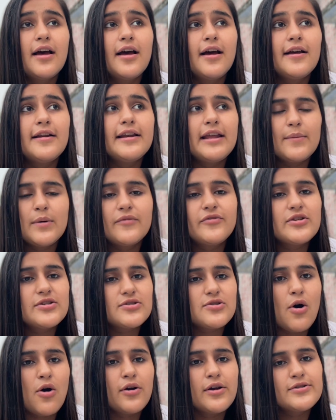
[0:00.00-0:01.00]
name of the
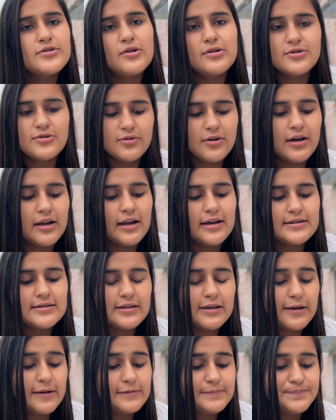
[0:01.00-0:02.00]
song is also
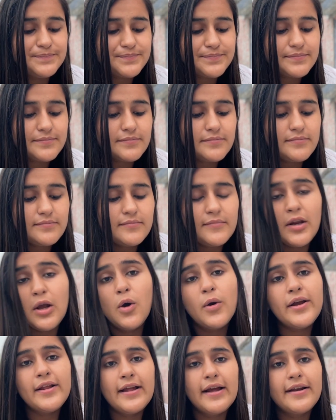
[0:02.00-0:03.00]
Khalasi.
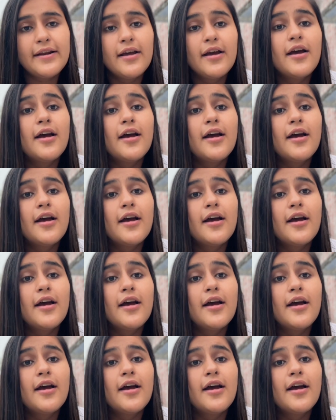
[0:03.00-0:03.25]
Okay then,